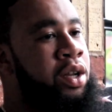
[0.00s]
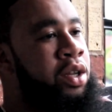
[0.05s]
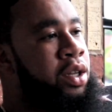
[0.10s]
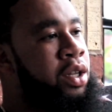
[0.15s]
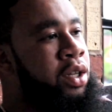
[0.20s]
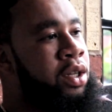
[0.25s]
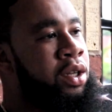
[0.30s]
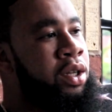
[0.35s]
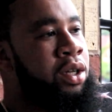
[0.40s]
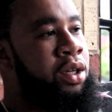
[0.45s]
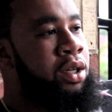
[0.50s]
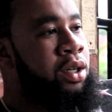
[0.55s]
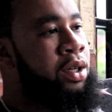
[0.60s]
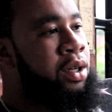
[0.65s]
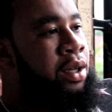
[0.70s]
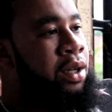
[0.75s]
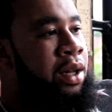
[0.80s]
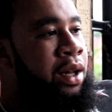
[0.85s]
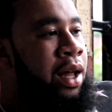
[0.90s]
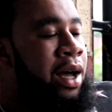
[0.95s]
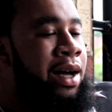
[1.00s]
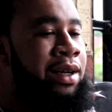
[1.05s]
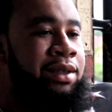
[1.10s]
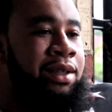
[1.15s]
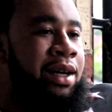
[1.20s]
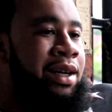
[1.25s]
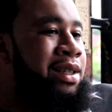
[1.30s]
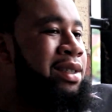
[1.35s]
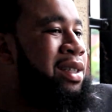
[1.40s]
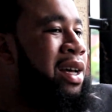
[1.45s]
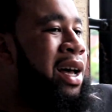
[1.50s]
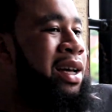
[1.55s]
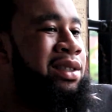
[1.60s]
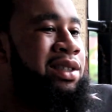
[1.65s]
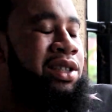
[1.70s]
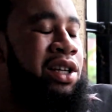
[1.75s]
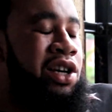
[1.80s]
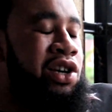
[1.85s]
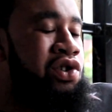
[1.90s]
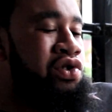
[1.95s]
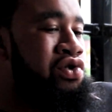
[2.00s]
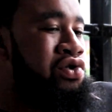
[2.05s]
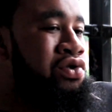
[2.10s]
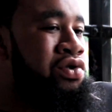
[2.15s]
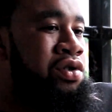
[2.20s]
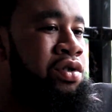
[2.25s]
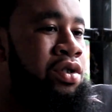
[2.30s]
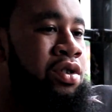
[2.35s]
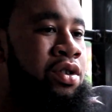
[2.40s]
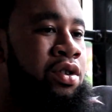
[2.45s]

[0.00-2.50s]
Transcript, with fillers: And then, like I said, he signed Sigel,